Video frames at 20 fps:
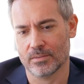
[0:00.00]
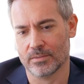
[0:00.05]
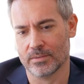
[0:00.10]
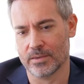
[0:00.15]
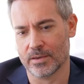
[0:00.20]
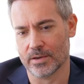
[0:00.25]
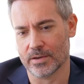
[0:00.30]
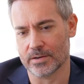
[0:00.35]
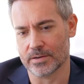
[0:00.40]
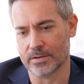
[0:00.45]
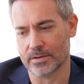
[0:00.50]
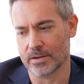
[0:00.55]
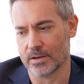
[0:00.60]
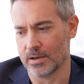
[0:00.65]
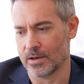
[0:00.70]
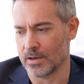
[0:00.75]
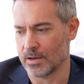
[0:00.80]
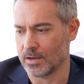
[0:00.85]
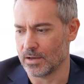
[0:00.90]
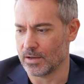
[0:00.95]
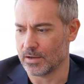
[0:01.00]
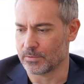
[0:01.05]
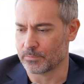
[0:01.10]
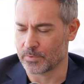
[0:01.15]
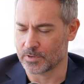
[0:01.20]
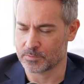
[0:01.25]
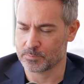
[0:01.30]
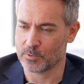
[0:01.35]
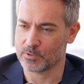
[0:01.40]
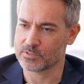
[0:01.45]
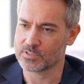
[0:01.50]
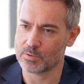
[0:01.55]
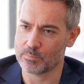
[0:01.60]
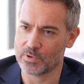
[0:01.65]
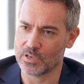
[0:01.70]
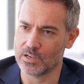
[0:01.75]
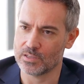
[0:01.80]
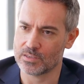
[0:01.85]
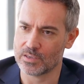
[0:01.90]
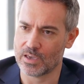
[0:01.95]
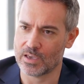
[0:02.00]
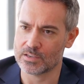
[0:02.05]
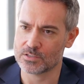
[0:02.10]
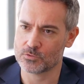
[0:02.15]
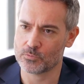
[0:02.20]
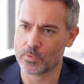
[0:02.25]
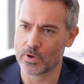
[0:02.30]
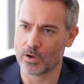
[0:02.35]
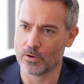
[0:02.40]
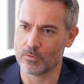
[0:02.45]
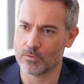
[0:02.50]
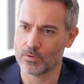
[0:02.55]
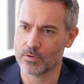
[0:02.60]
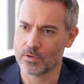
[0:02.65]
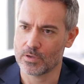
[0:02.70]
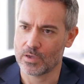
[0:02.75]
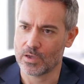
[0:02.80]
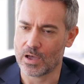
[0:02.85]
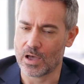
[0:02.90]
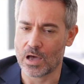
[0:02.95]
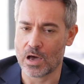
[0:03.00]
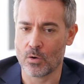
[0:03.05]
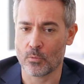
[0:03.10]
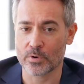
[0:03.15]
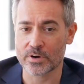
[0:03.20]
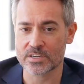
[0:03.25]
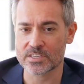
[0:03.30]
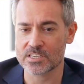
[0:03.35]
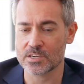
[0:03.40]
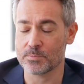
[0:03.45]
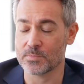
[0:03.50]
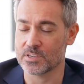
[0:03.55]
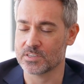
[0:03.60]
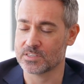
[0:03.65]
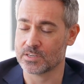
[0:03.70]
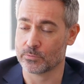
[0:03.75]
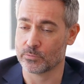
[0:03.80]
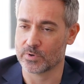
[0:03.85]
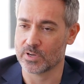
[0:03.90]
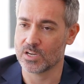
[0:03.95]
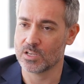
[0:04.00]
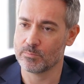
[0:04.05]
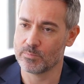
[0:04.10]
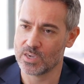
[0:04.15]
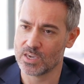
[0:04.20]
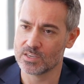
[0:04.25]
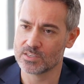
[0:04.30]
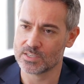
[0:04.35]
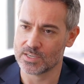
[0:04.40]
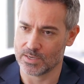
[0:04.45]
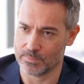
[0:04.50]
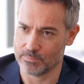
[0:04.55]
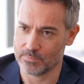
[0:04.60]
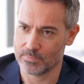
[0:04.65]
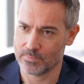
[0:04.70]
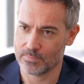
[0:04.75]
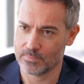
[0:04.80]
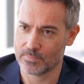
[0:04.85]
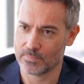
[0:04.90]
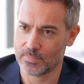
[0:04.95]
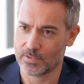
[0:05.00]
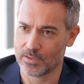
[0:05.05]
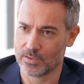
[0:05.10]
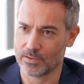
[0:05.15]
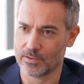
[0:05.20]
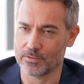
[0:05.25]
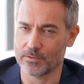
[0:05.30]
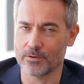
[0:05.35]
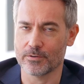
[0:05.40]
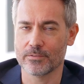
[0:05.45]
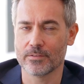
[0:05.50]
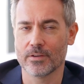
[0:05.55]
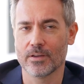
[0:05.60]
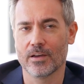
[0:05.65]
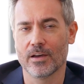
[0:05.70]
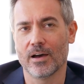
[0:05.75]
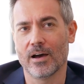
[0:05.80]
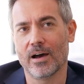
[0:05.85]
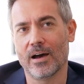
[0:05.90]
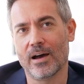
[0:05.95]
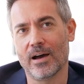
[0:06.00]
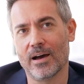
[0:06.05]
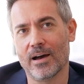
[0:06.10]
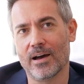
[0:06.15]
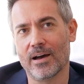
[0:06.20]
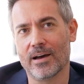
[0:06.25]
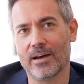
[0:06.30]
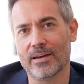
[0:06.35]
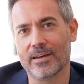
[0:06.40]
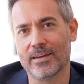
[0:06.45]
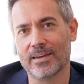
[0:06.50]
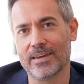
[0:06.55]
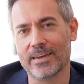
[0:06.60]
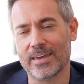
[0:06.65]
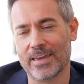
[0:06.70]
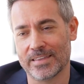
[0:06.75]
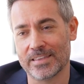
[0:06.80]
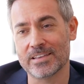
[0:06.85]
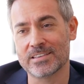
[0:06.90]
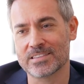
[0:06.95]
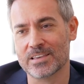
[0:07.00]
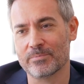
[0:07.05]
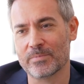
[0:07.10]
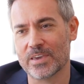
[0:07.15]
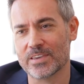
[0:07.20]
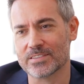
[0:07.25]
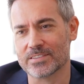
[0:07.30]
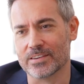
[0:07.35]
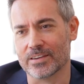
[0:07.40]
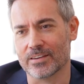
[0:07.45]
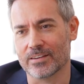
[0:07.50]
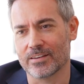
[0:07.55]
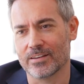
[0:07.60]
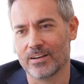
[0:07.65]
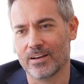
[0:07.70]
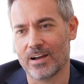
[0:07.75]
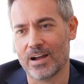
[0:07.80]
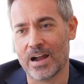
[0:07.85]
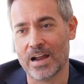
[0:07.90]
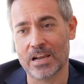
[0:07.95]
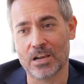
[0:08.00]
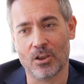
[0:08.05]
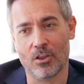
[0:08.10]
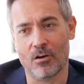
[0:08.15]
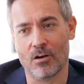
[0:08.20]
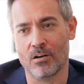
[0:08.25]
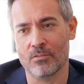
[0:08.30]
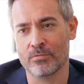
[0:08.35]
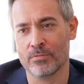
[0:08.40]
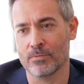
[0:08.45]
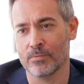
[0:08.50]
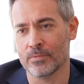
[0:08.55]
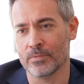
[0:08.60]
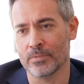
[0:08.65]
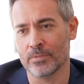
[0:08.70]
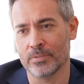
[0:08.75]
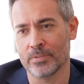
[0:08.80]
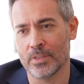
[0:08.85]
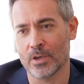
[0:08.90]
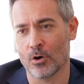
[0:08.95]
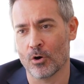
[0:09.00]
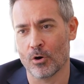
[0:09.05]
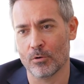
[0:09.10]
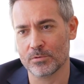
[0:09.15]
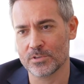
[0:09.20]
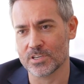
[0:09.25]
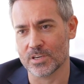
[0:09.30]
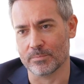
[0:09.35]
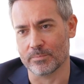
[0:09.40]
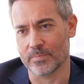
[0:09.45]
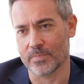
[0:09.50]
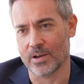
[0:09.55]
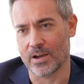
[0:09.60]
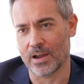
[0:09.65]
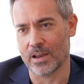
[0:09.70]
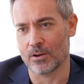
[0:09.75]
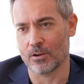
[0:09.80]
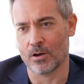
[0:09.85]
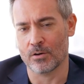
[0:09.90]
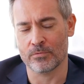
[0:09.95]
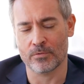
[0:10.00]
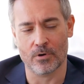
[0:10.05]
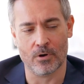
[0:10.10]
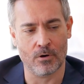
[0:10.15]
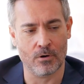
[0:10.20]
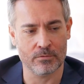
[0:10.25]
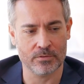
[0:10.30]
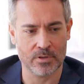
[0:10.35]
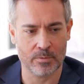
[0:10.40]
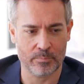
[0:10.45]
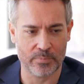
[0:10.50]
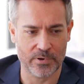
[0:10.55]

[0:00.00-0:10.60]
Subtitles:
their responsibility as well. Our team, it's a really big team, you know, and it's amazing. I love the whole team. I love all the